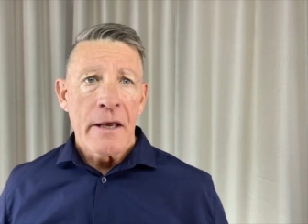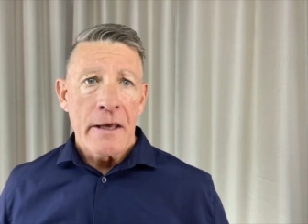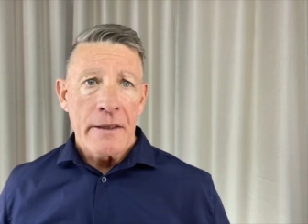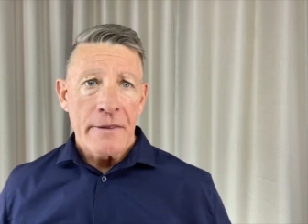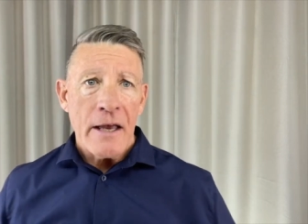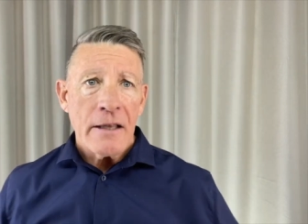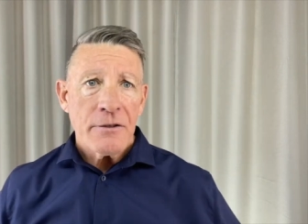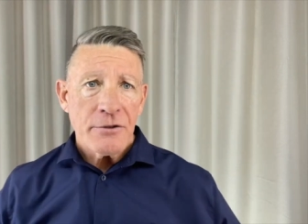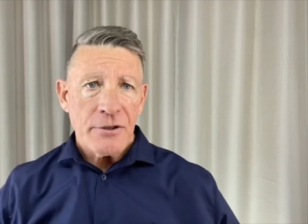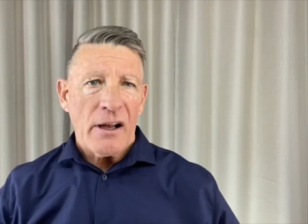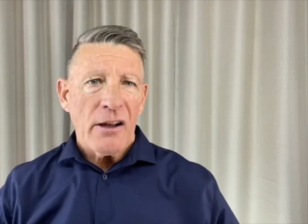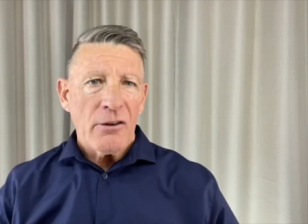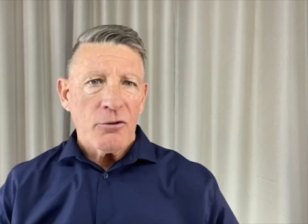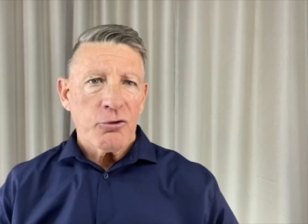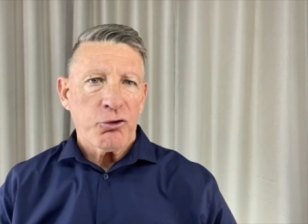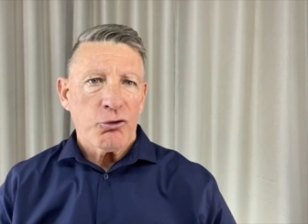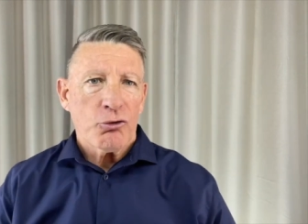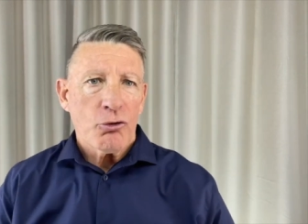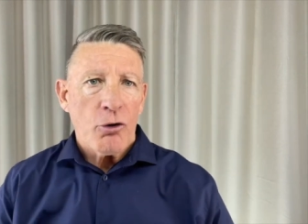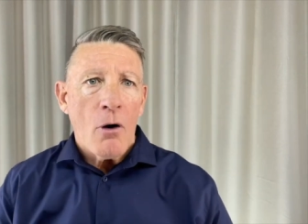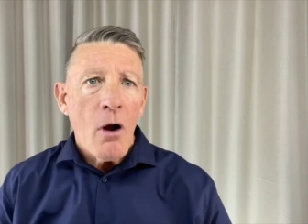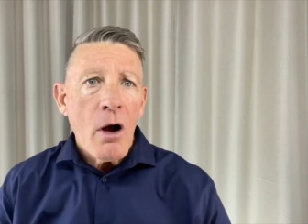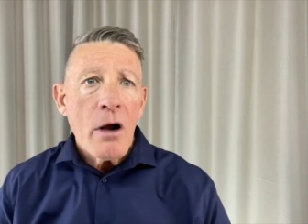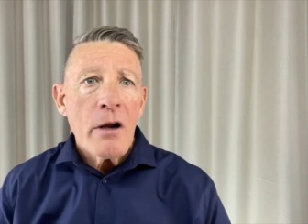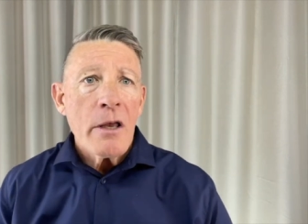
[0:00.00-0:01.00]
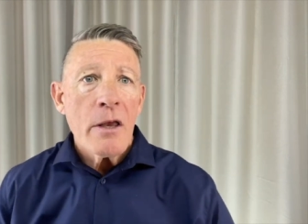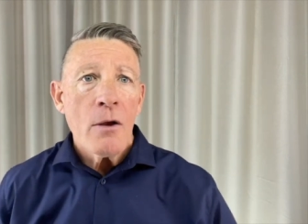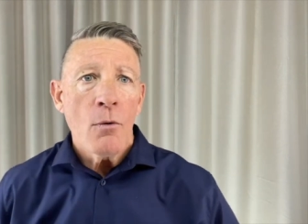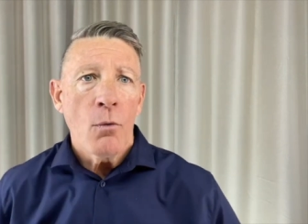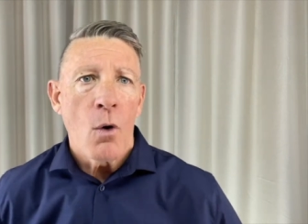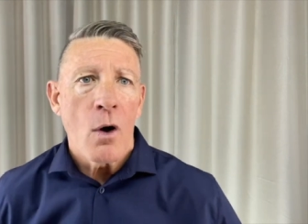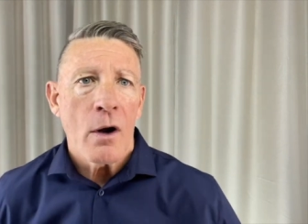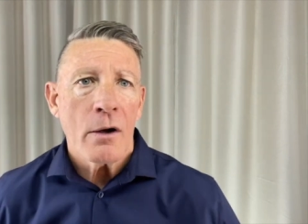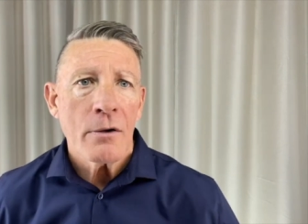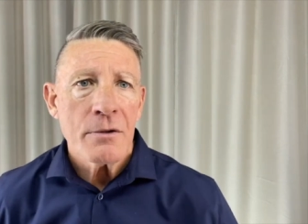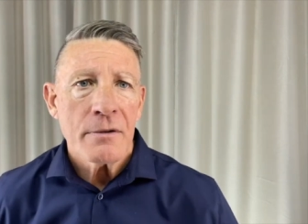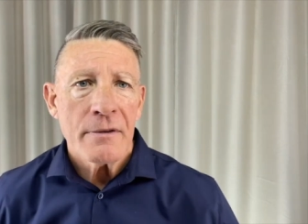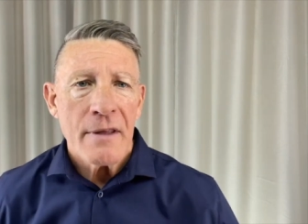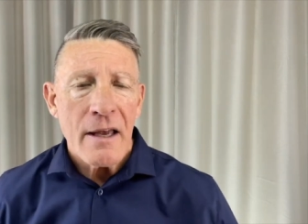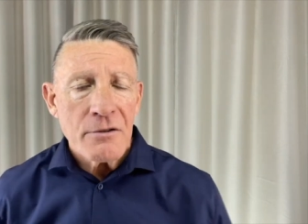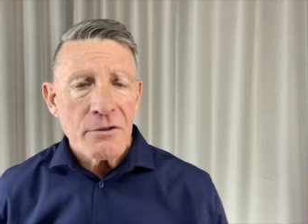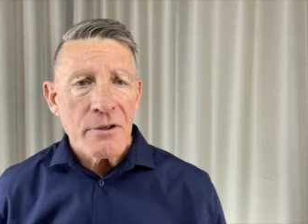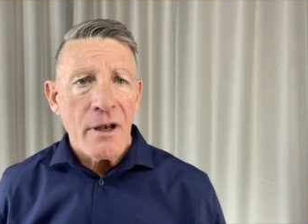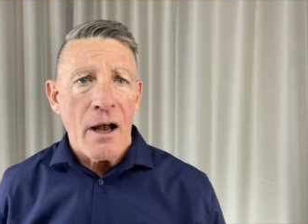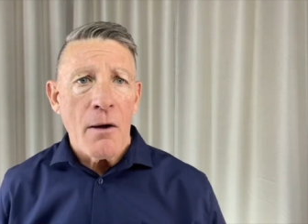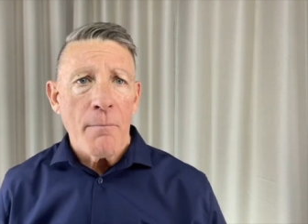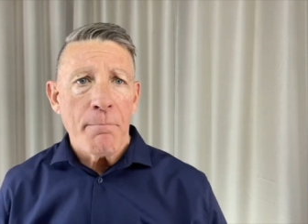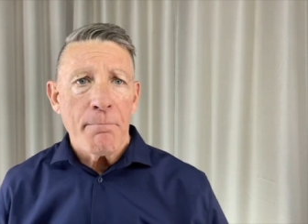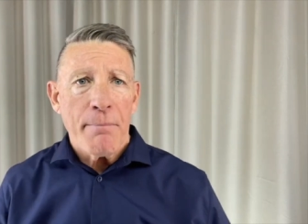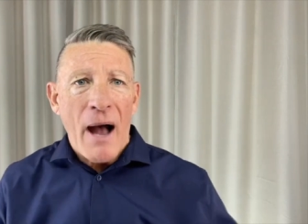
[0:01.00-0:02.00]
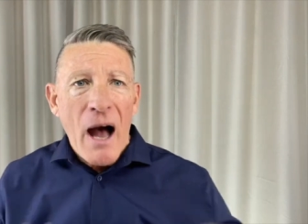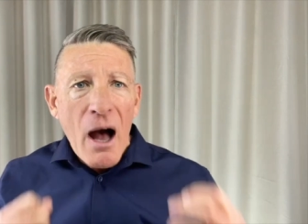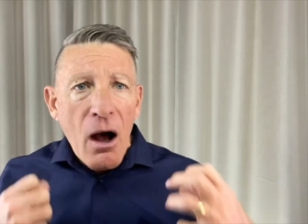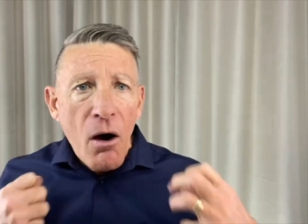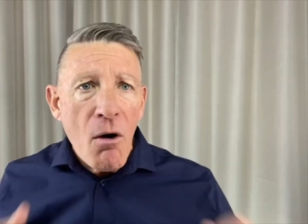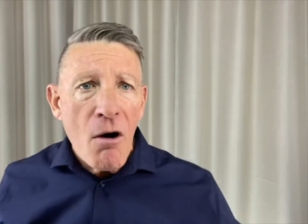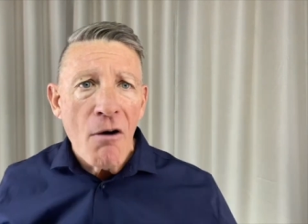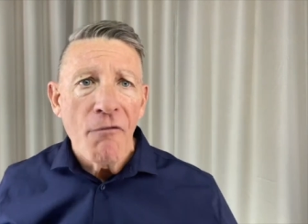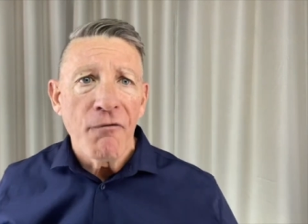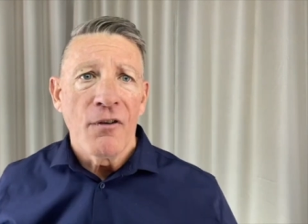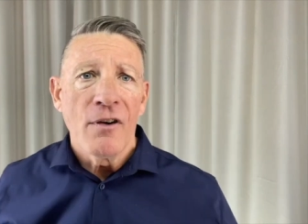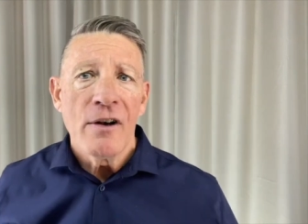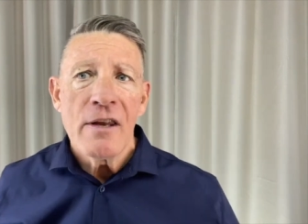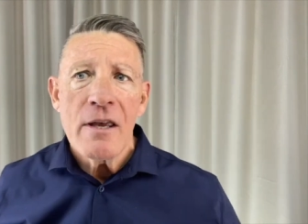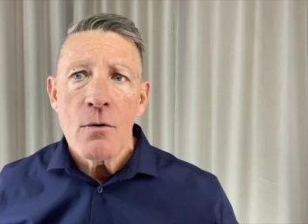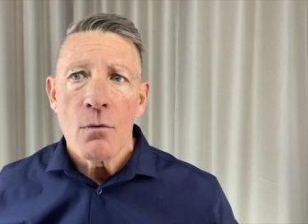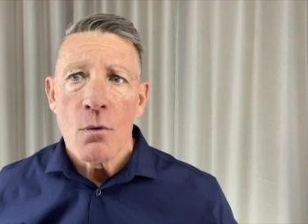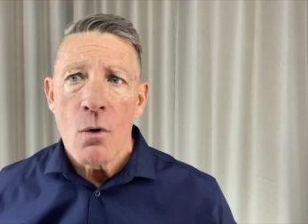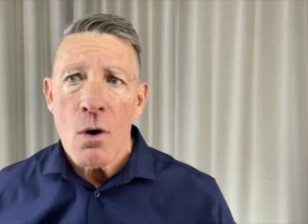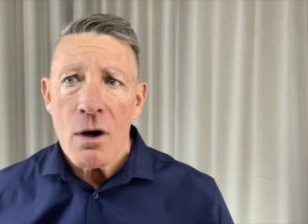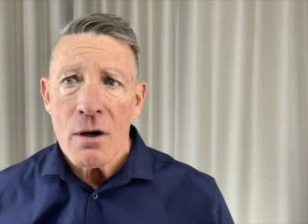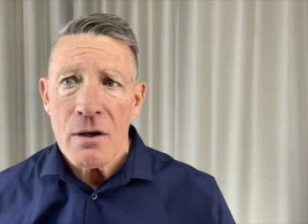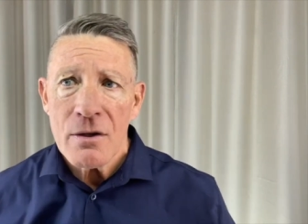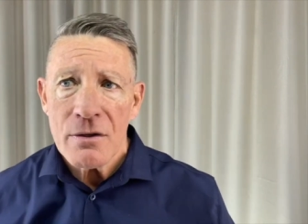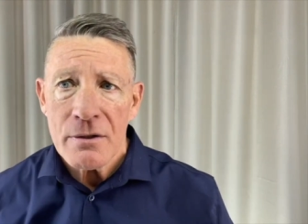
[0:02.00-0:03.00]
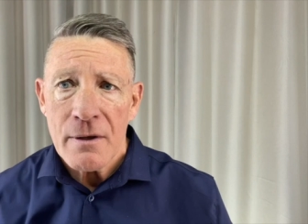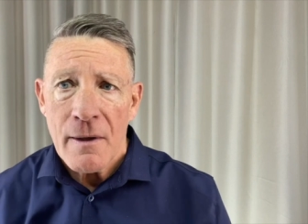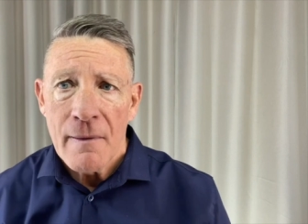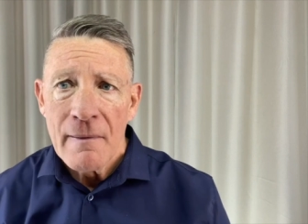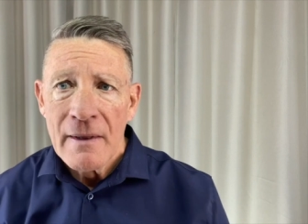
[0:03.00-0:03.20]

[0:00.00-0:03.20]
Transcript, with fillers: That's how strong he was. That's how powerful he was.